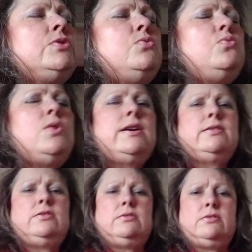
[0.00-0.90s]
Oh,
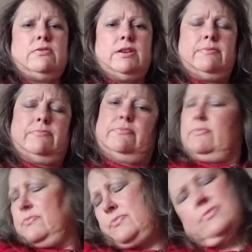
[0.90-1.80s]
sorry.
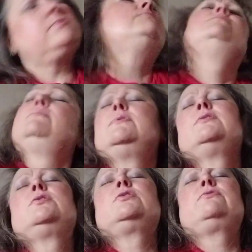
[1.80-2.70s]

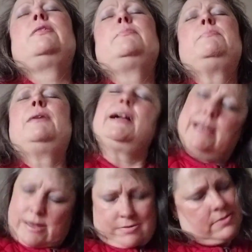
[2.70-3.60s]
Just cracked me back
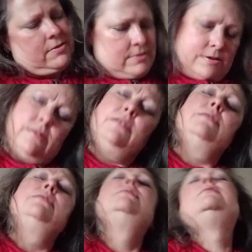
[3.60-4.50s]
out
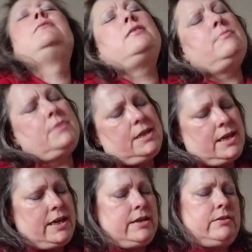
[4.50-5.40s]
and my
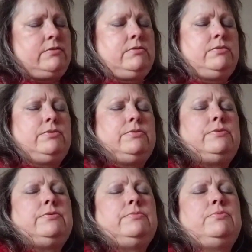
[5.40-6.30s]
neck.
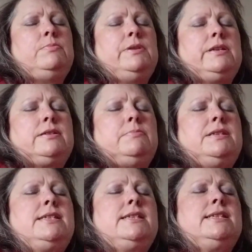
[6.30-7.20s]
Probably because I've been
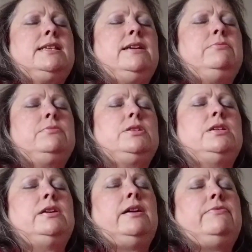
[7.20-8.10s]

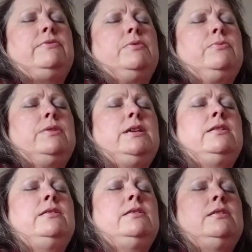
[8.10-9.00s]
slouching half the
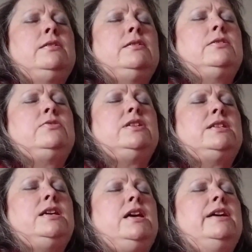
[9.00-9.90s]
morning, trying
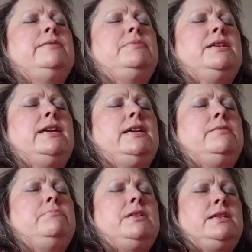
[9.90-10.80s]
to hibernate
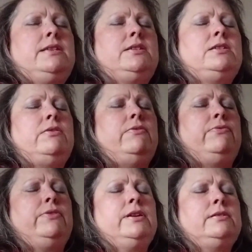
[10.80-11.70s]
in my
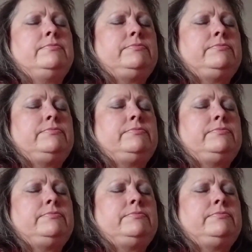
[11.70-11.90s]
sofa.